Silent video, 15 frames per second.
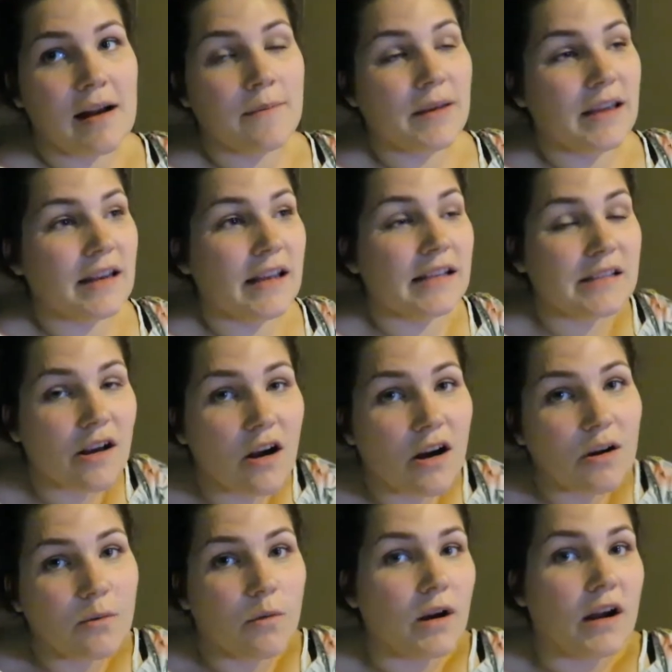I mean, it's
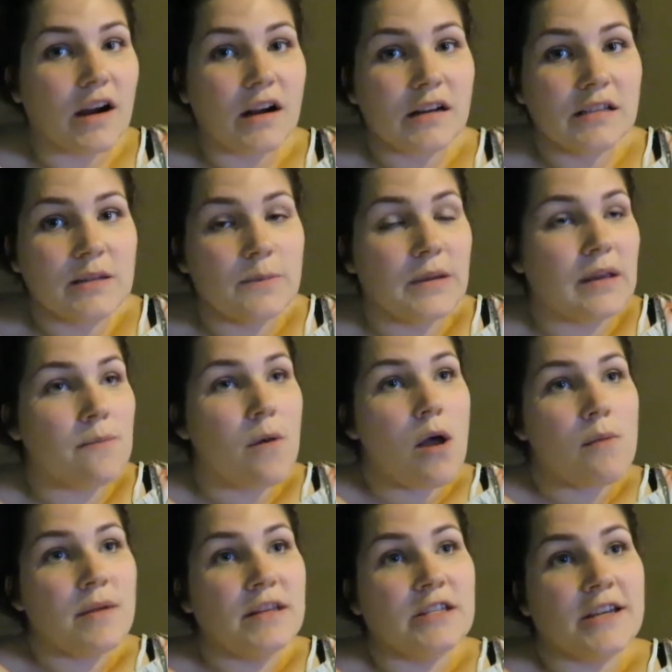hard work to be a
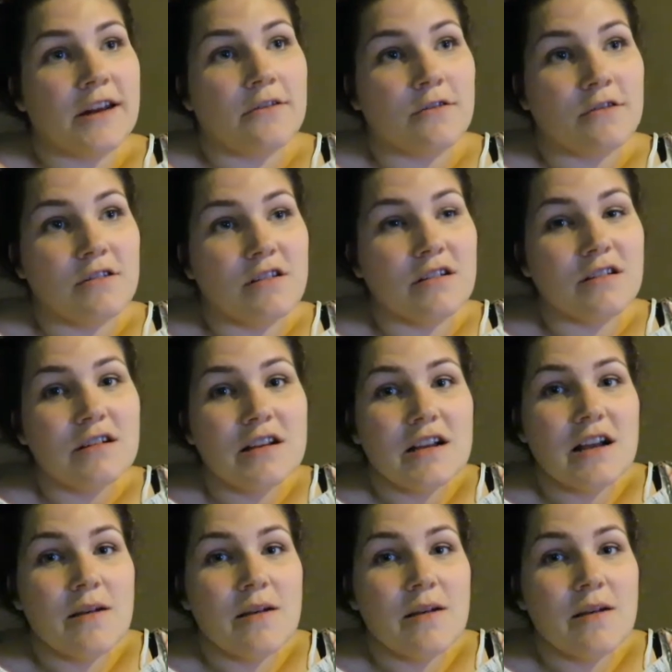mom in general.